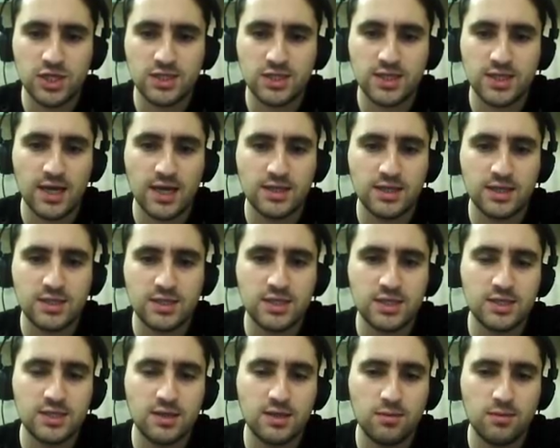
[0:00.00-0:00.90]
side
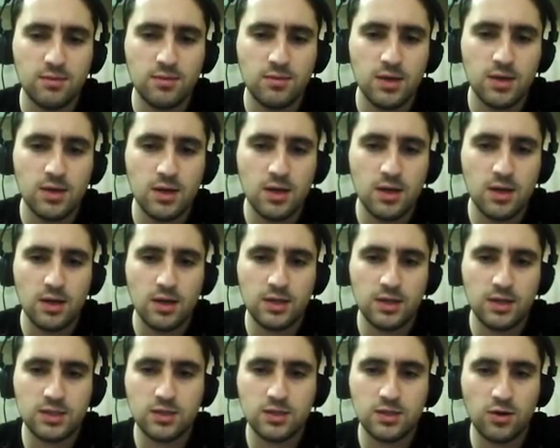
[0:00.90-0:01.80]
system
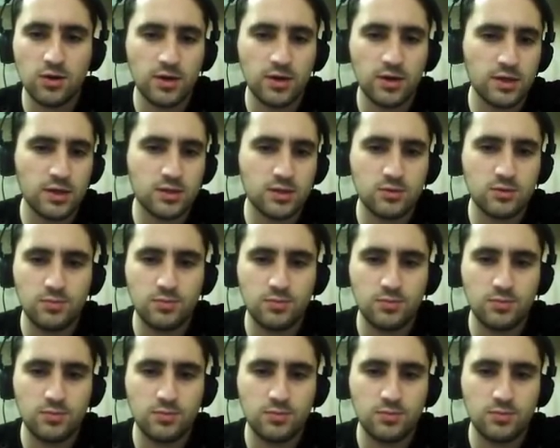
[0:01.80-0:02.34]
is going to